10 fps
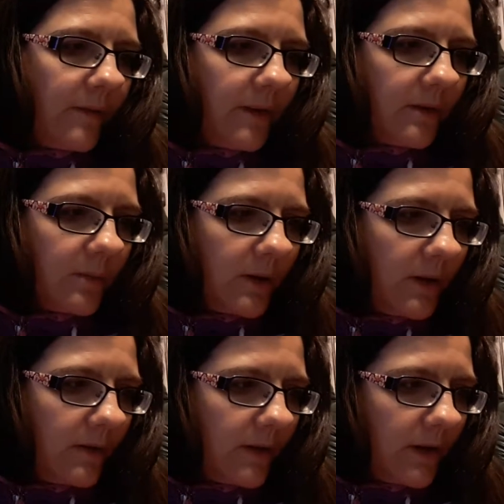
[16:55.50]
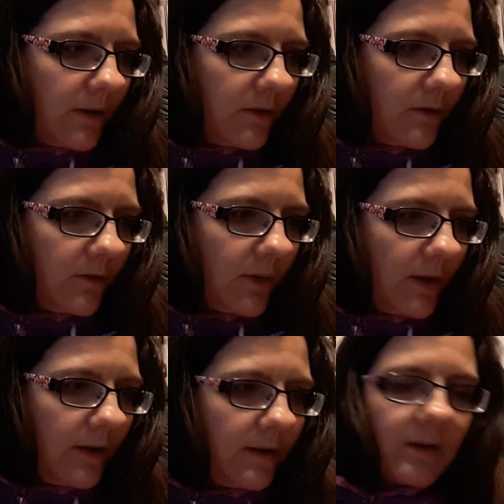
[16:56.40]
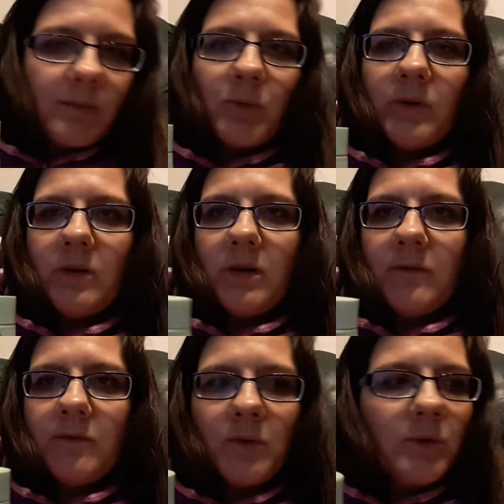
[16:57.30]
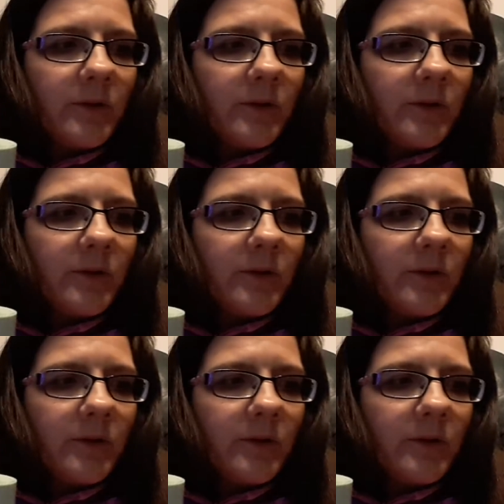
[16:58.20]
This one is down to 26.94